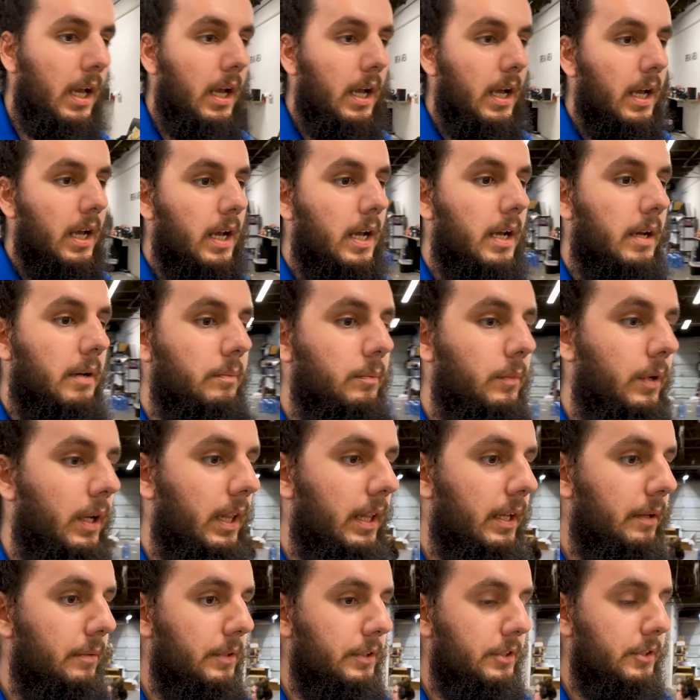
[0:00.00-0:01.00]

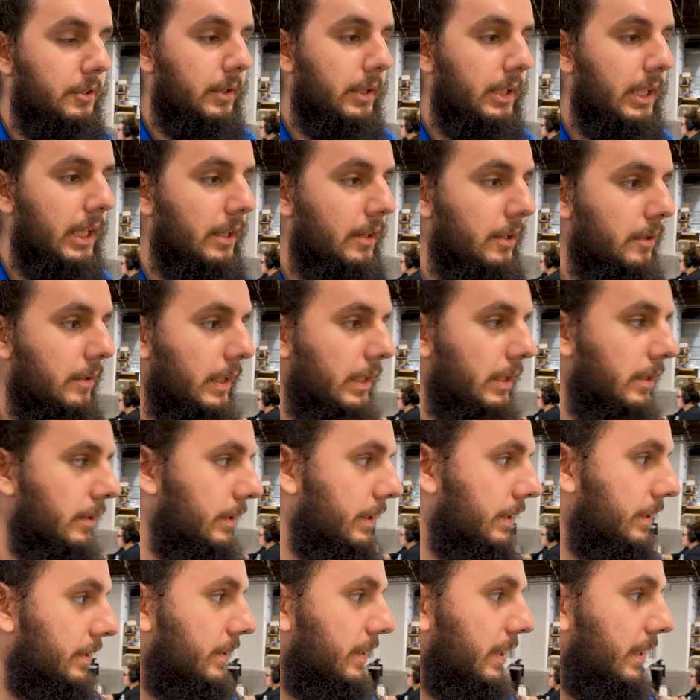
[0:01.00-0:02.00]
While I was doing that though, I
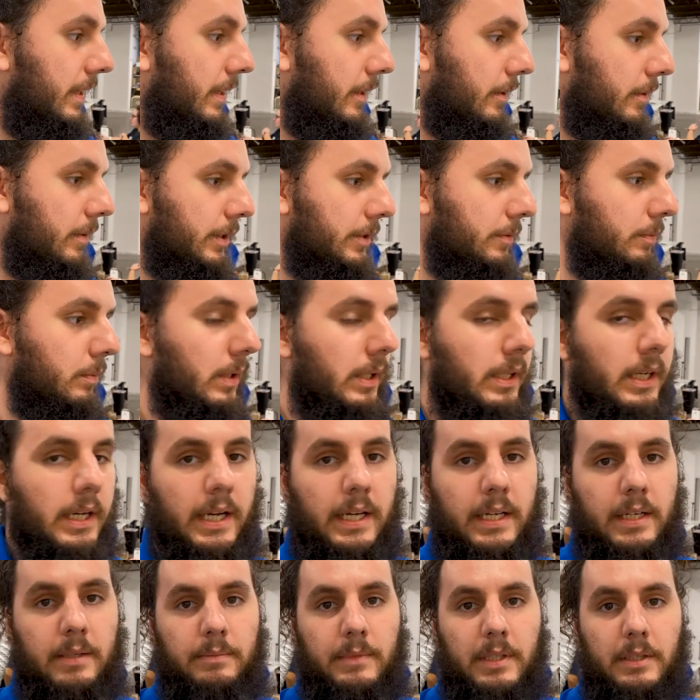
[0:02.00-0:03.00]
noticed that there was one
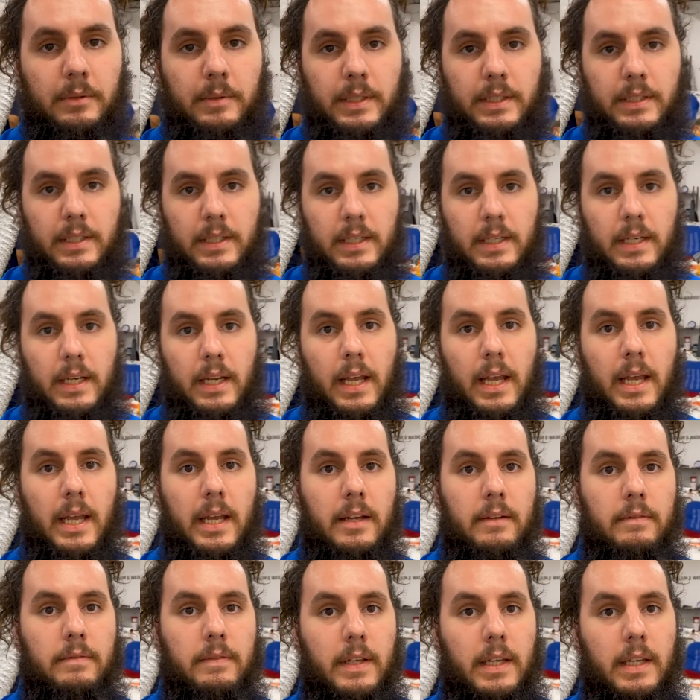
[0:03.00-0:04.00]
item that we didn't
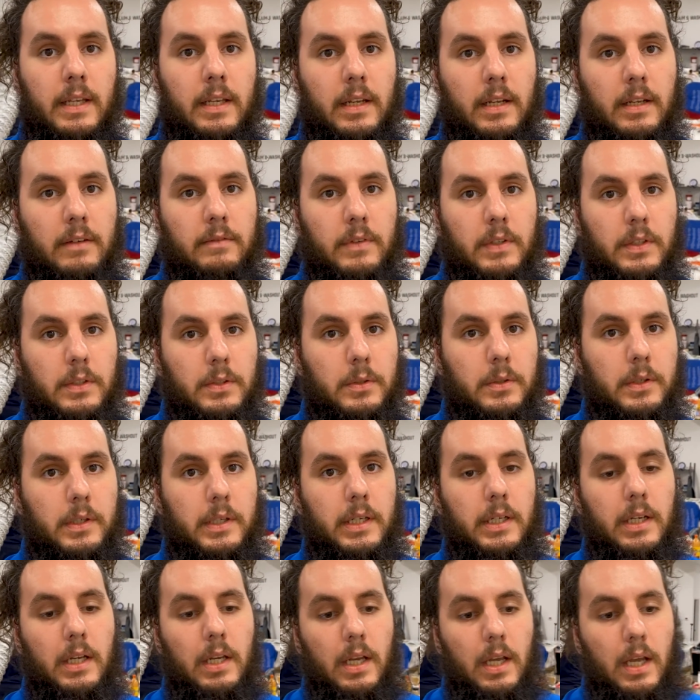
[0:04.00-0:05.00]
have in
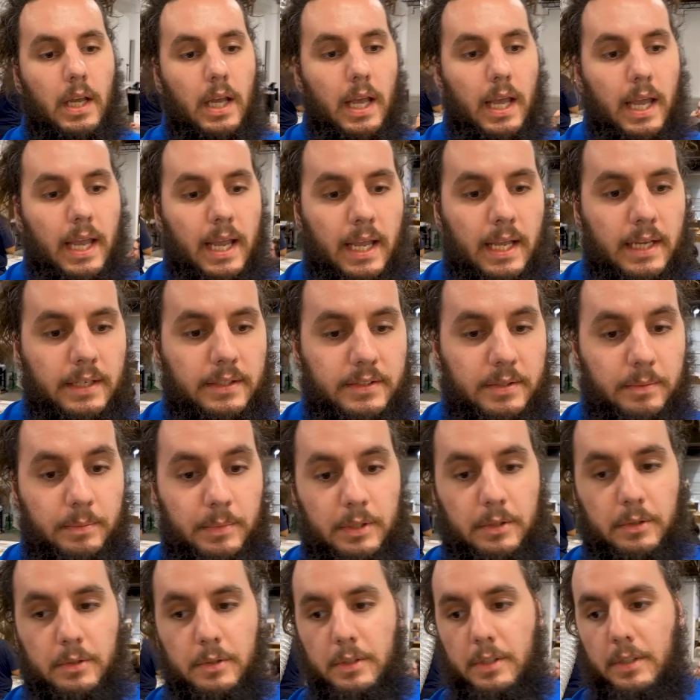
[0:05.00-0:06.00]
inventory, and
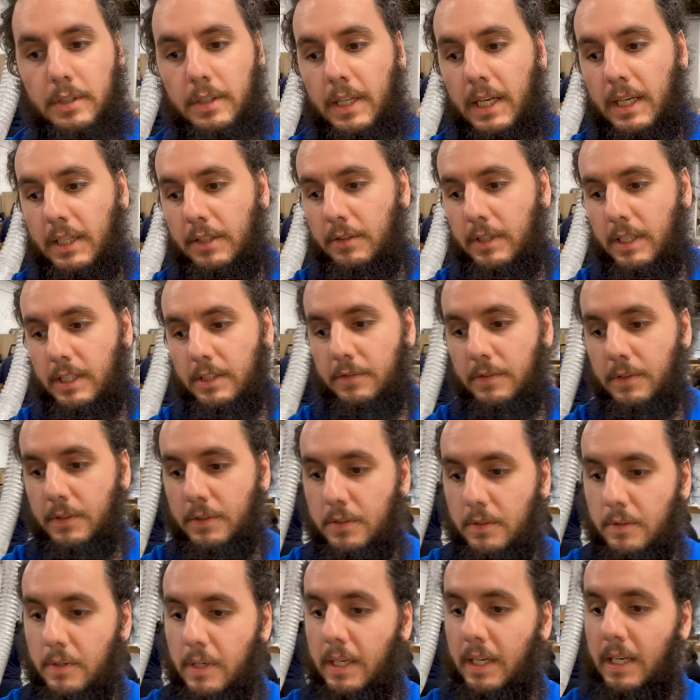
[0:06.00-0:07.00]
someone ordered that transfer,
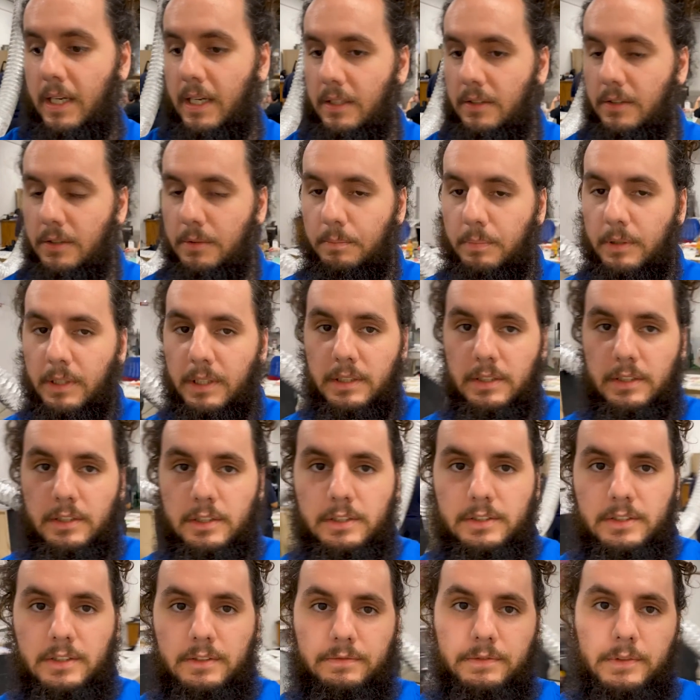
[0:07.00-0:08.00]
so I got to print
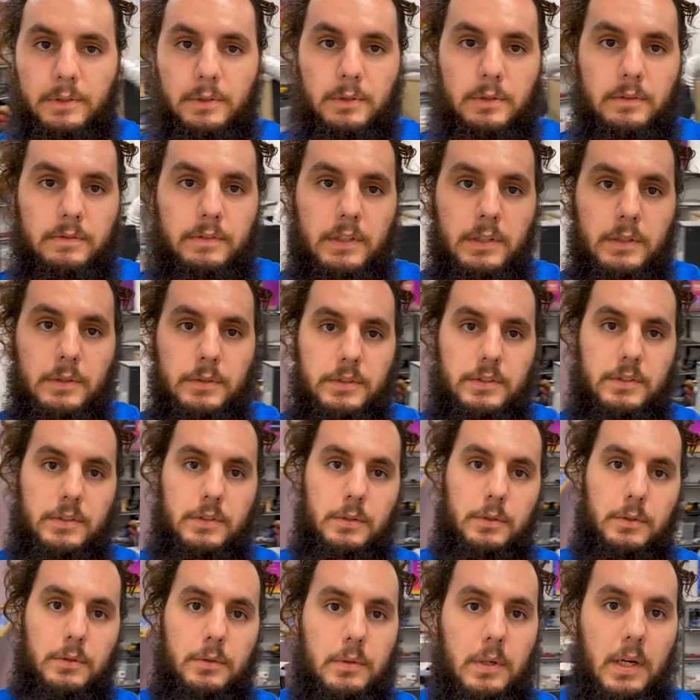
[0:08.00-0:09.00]
just a few of those
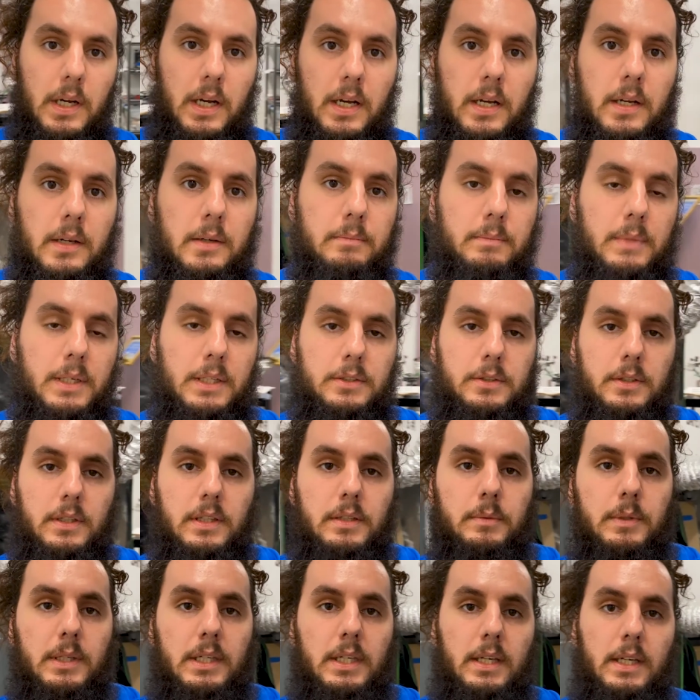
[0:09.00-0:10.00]
to make sure
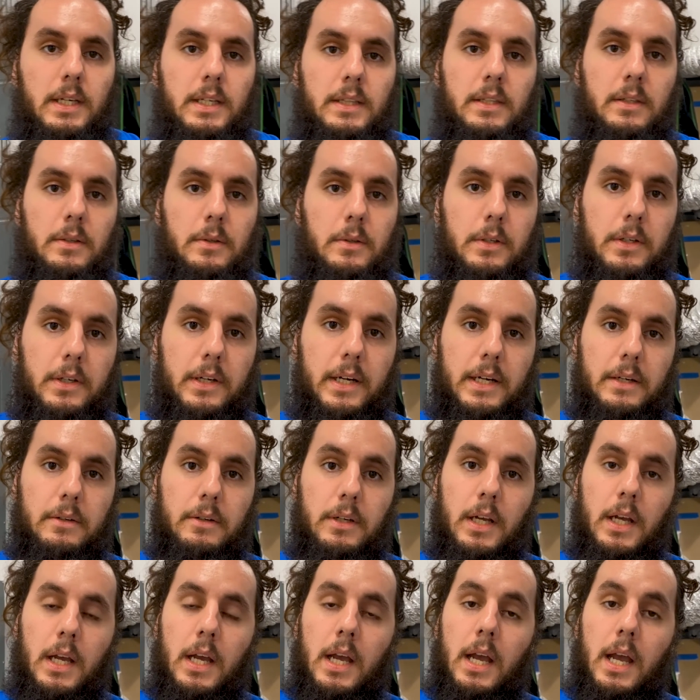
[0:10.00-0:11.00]
that we can get the order out
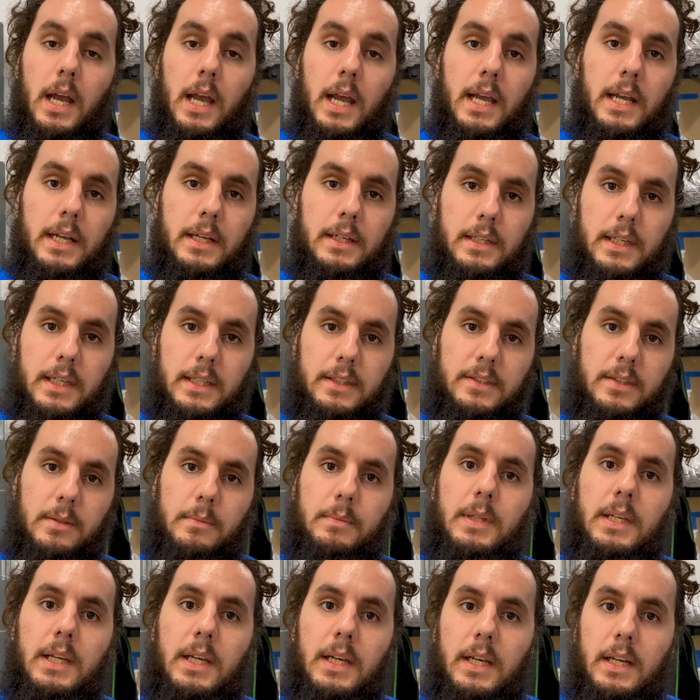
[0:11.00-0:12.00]
and get
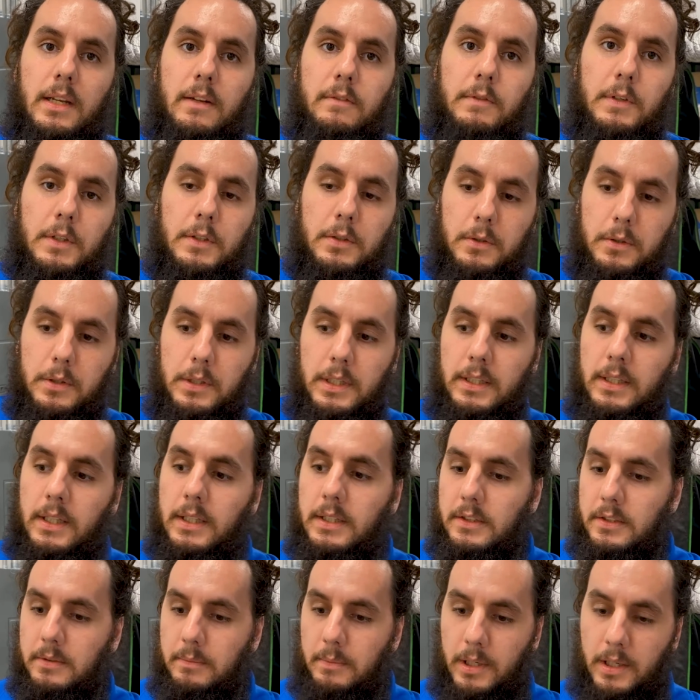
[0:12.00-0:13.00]
something in inventory, and
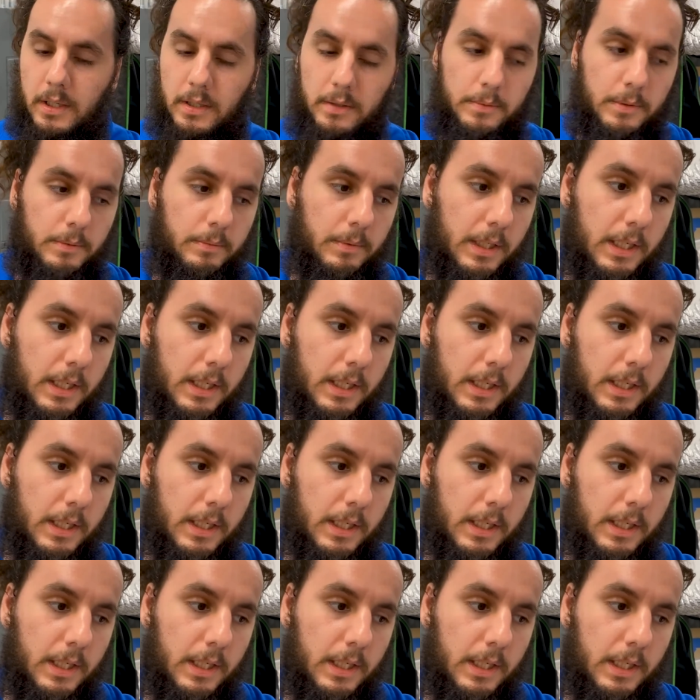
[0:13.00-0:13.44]
then tomorrow when